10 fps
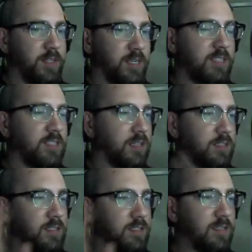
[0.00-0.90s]
It's all
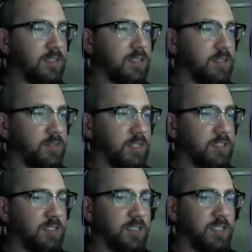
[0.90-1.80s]
good. I'll get there
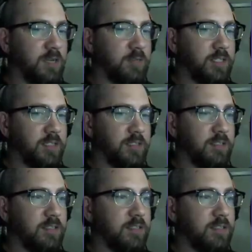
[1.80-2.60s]
eventually. It's not a big deal.